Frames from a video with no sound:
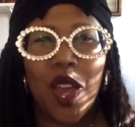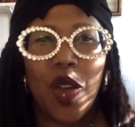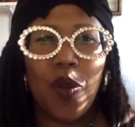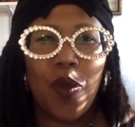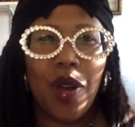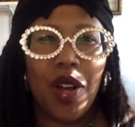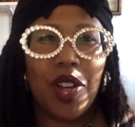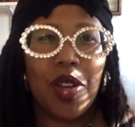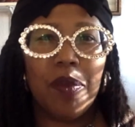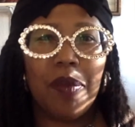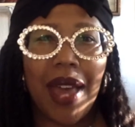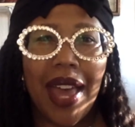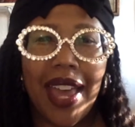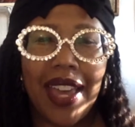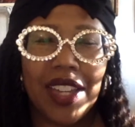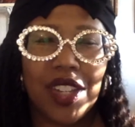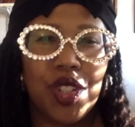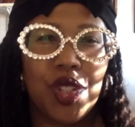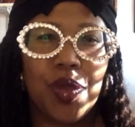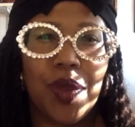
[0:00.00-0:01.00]
Welcome
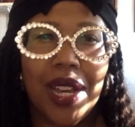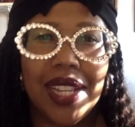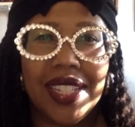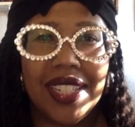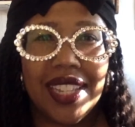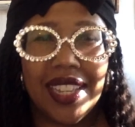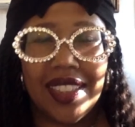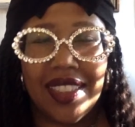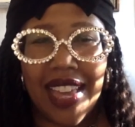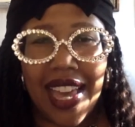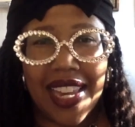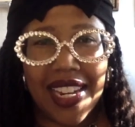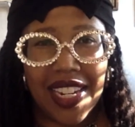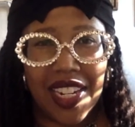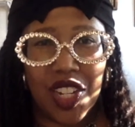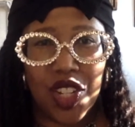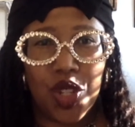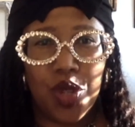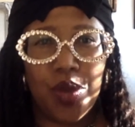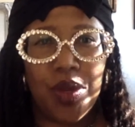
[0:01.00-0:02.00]
back to I Said That in
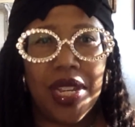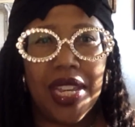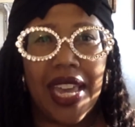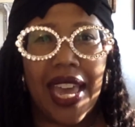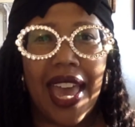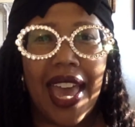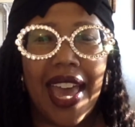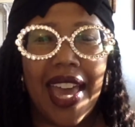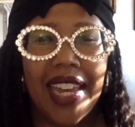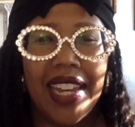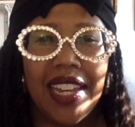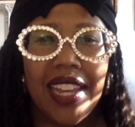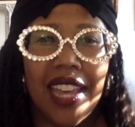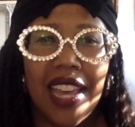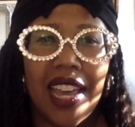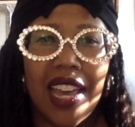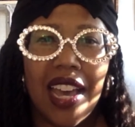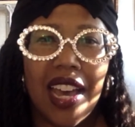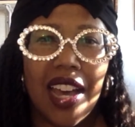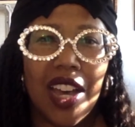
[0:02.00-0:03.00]
a Unique Hat,
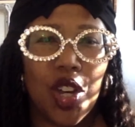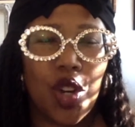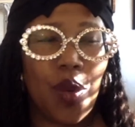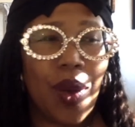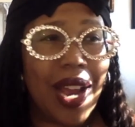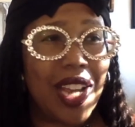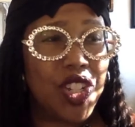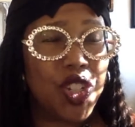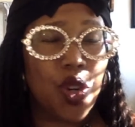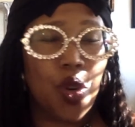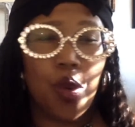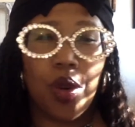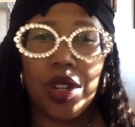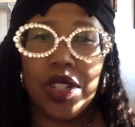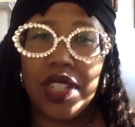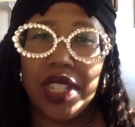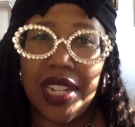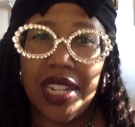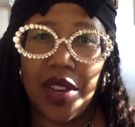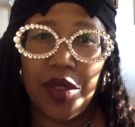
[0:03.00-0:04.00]
a crash
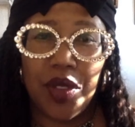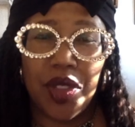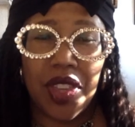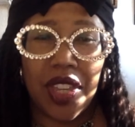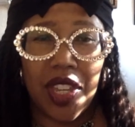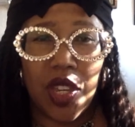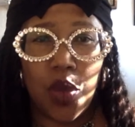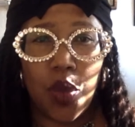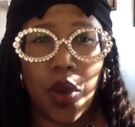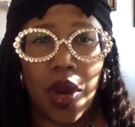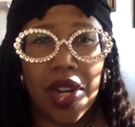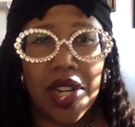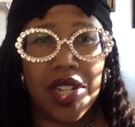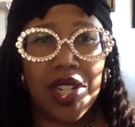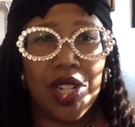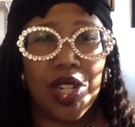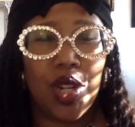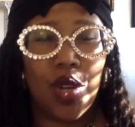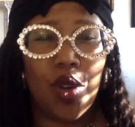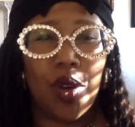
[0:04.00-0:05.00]
course in everything you wanted
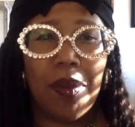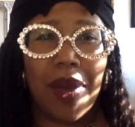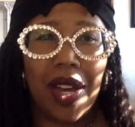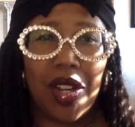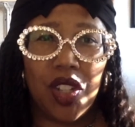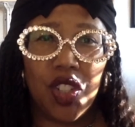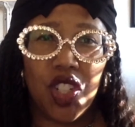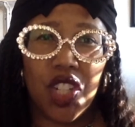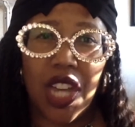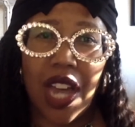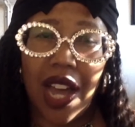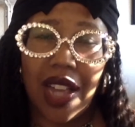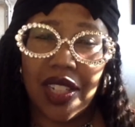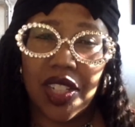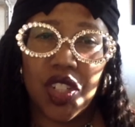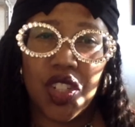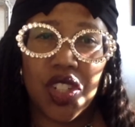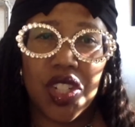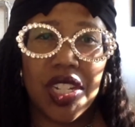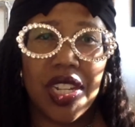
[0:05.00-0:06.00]
to know about
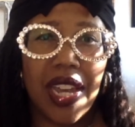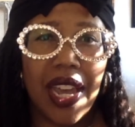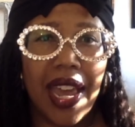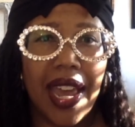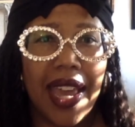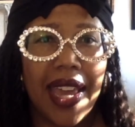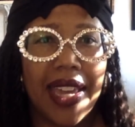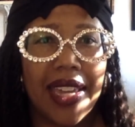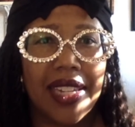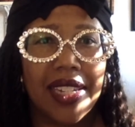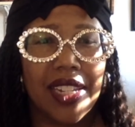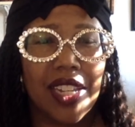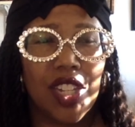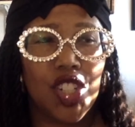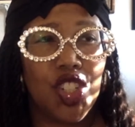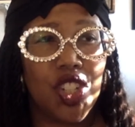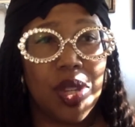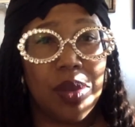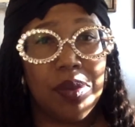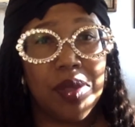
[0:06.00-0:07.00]
geology and
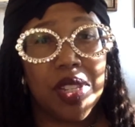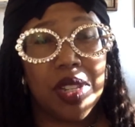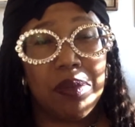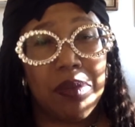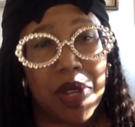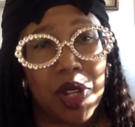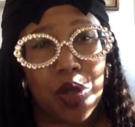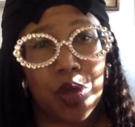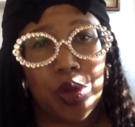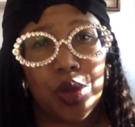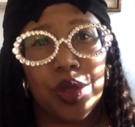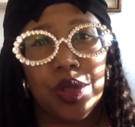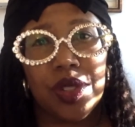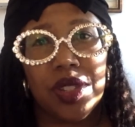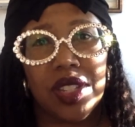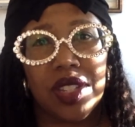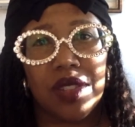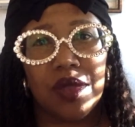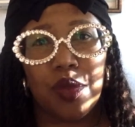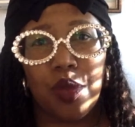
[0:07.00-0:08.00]
gems and minerals
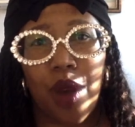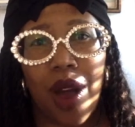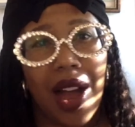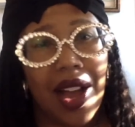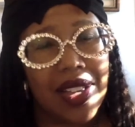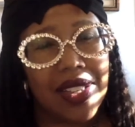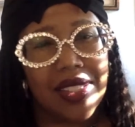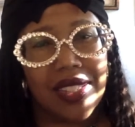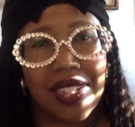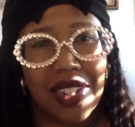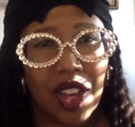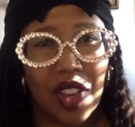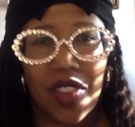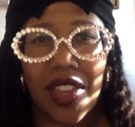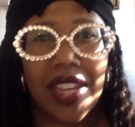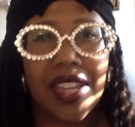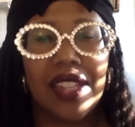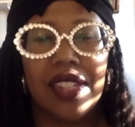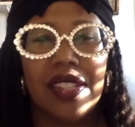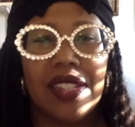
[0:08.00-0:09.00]
and rocks and all
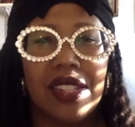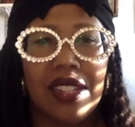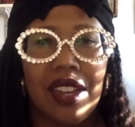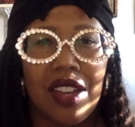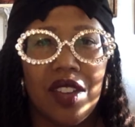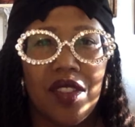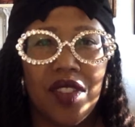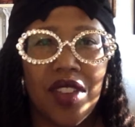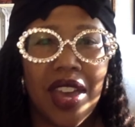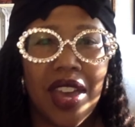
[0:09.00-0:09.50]
that good stuff.